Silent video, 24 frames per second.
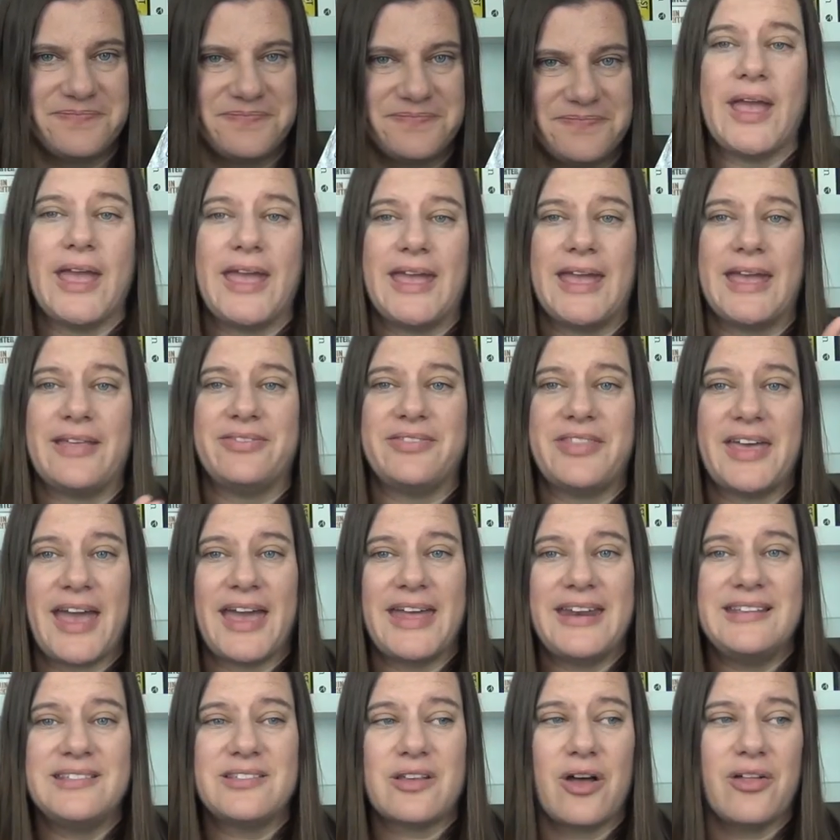Hey, and
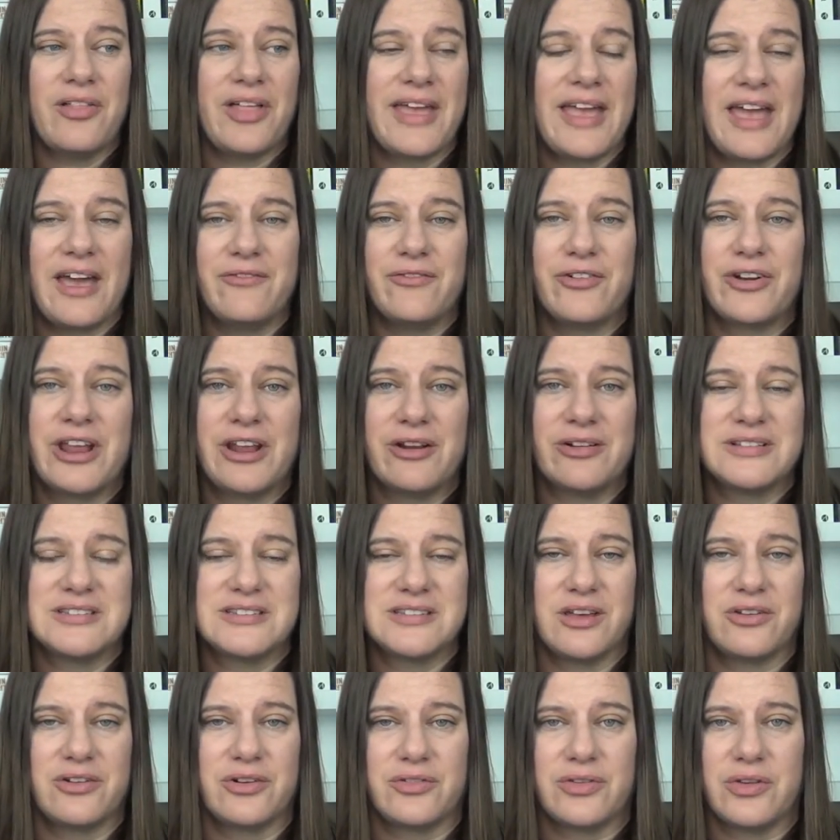that is all I have for Karin
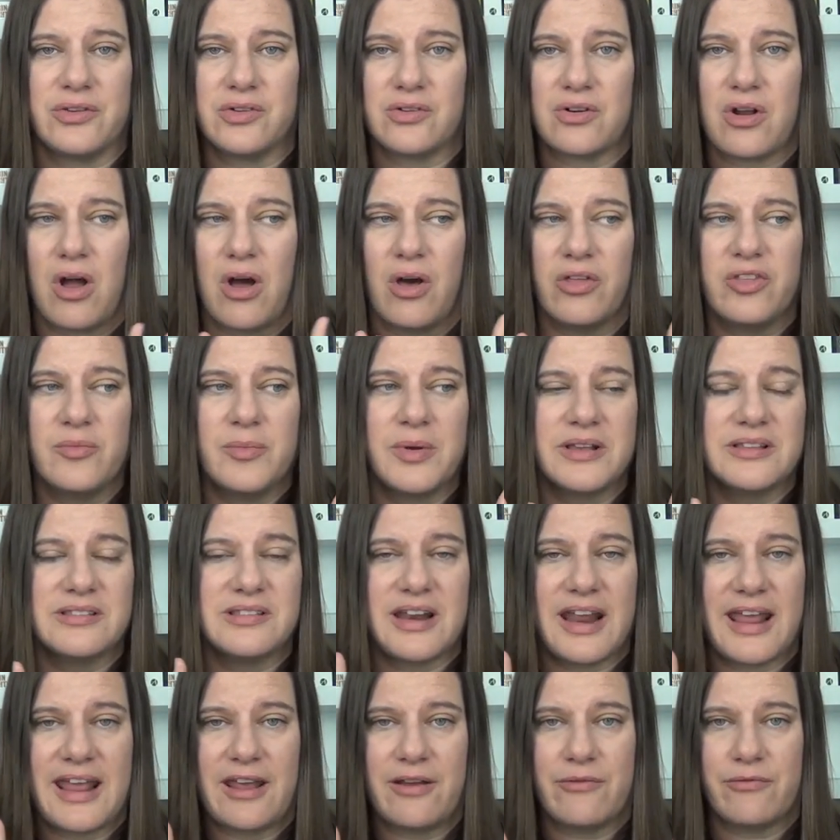Slaughter. Those are all the books that
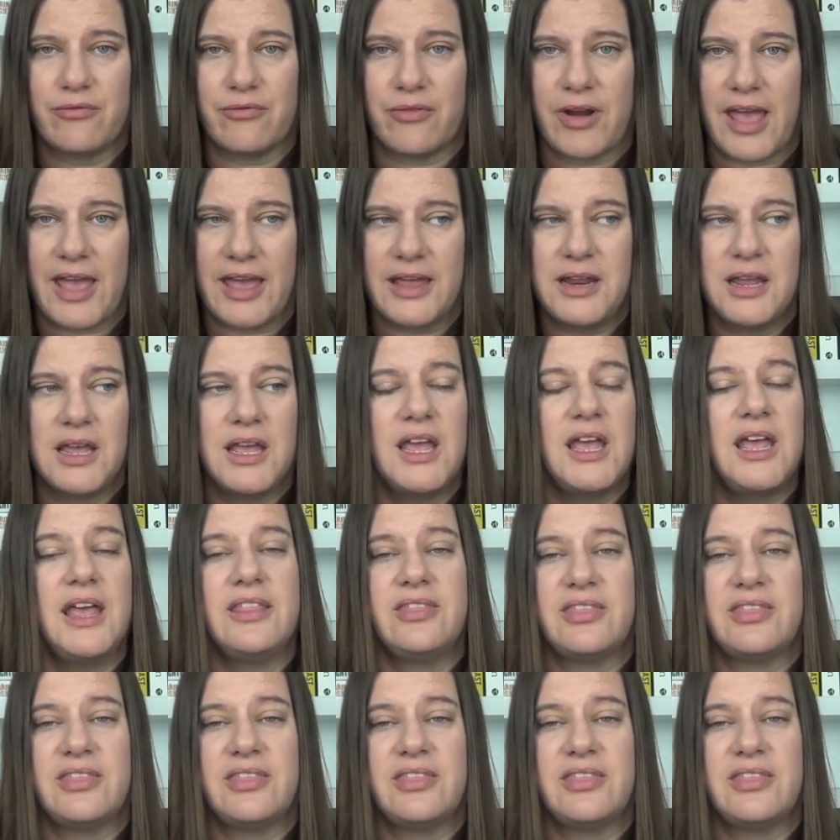I have read.